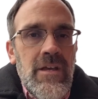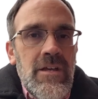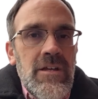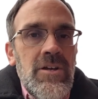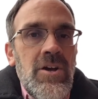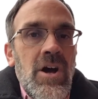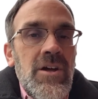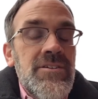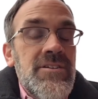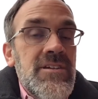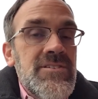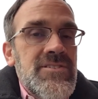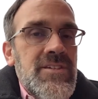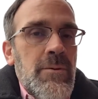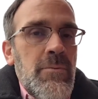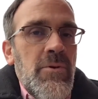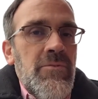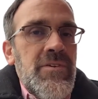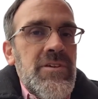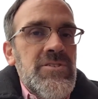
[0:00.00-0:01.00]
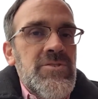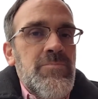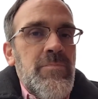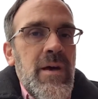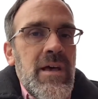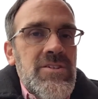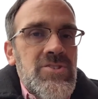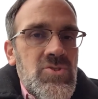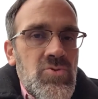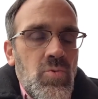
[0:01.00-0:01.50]
God does some of his
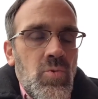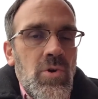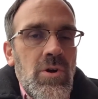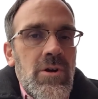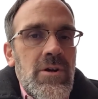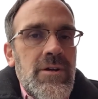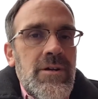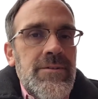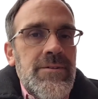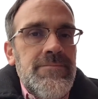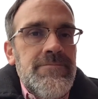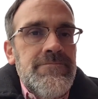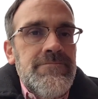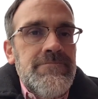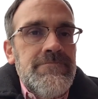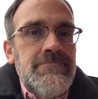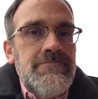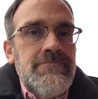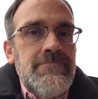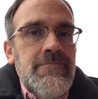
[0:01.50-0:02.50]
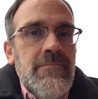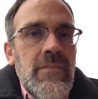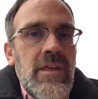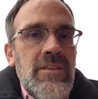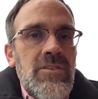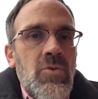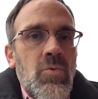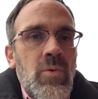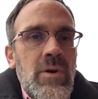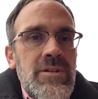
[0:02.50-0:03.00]
best work in
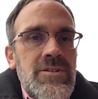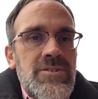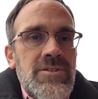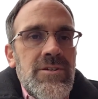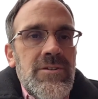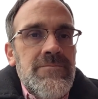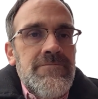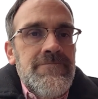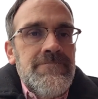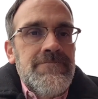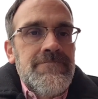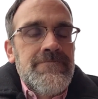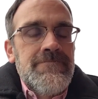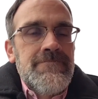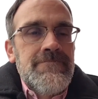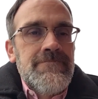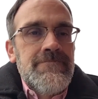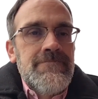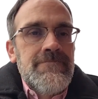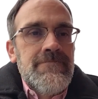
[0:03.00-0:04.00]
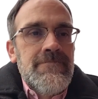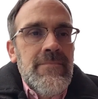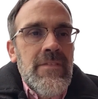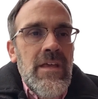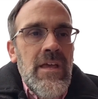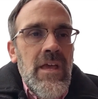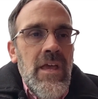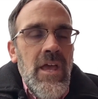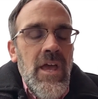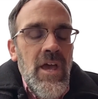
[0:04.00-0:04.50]
the winter.
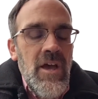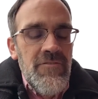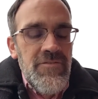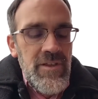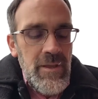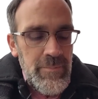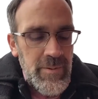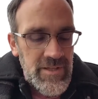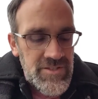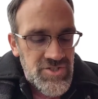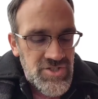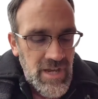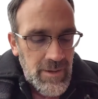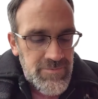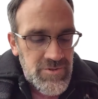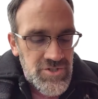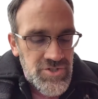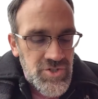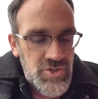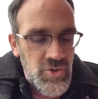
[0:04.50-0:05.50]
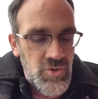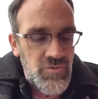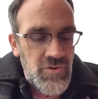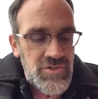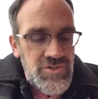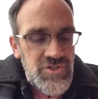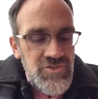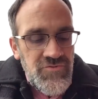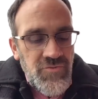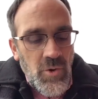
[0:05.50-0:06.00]
Philippians chapter 2,
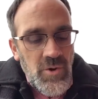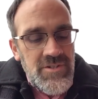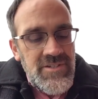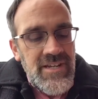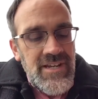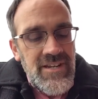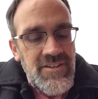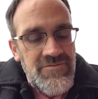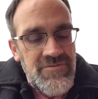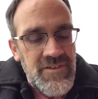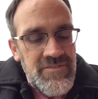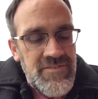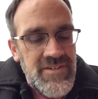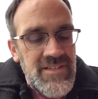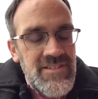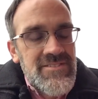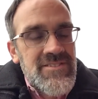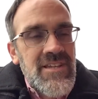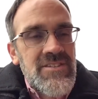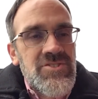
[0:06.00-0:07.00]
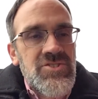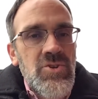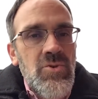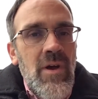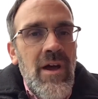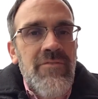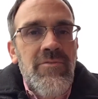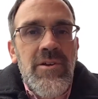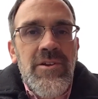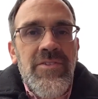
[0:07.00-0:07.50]
verses 14 and 15 says, "Do
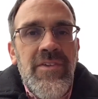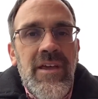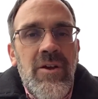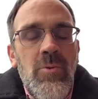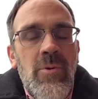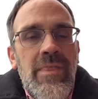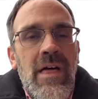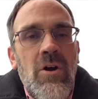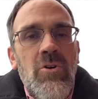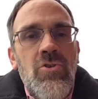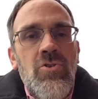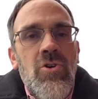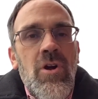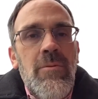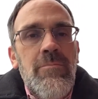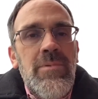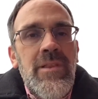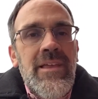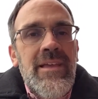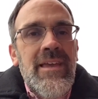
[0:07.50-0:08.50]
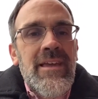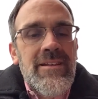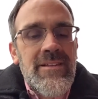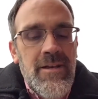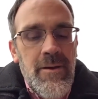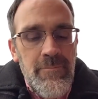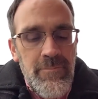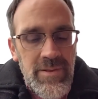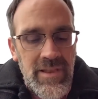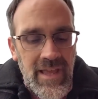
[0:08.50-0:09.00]
everything without grumbling and
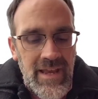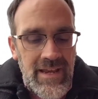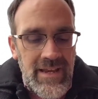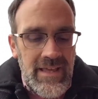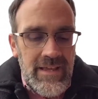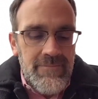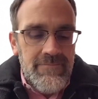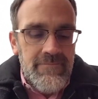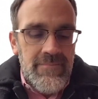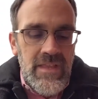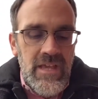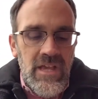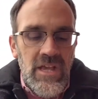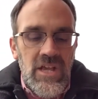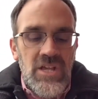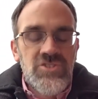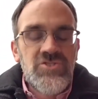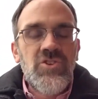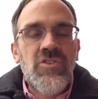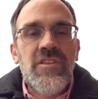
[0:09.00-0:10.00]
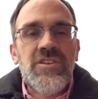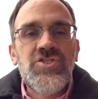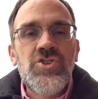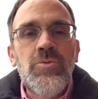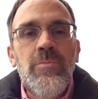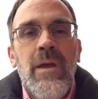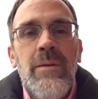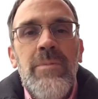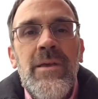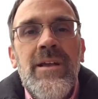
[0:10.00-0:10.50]
complaining, so that you
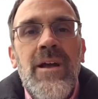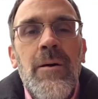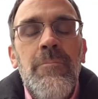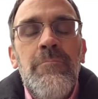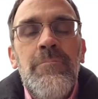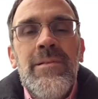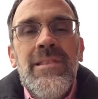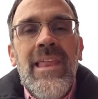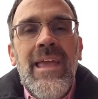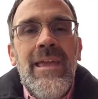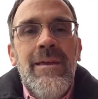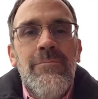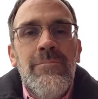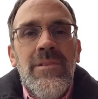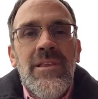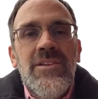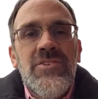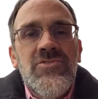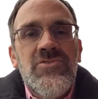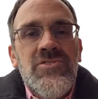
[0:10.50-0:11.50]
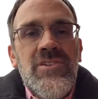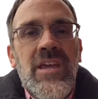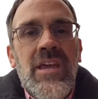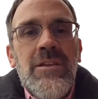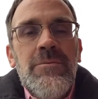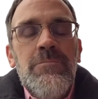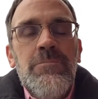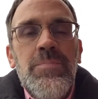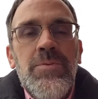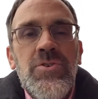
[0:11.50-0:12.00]
may become blameless
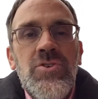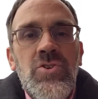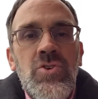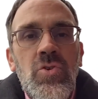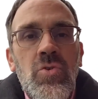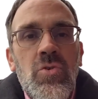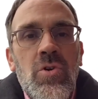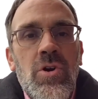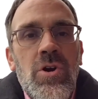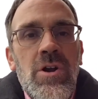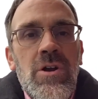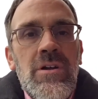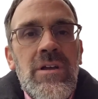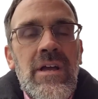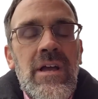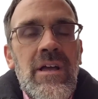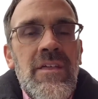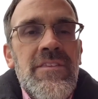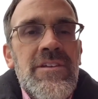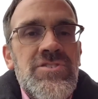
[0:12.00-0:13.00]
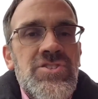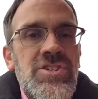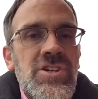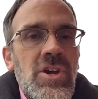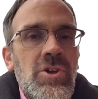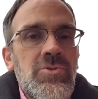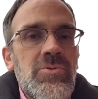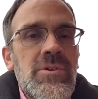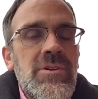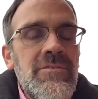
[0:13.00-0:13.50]
and pure, the
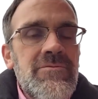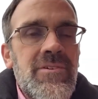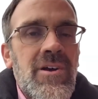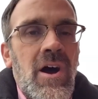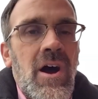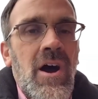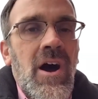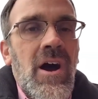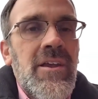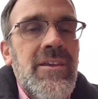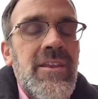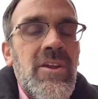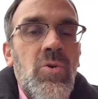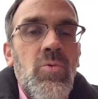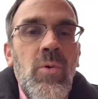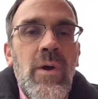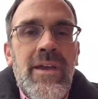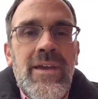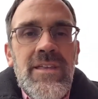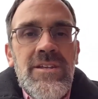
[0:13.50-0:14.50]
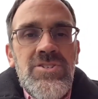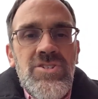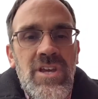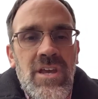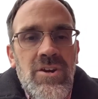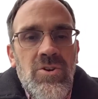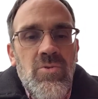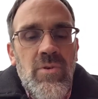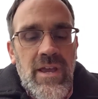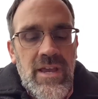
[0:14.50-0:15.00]
children of God in a wicked
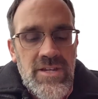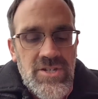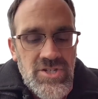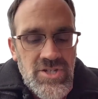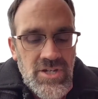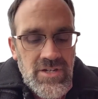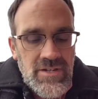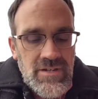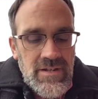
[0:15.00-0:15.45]
generation,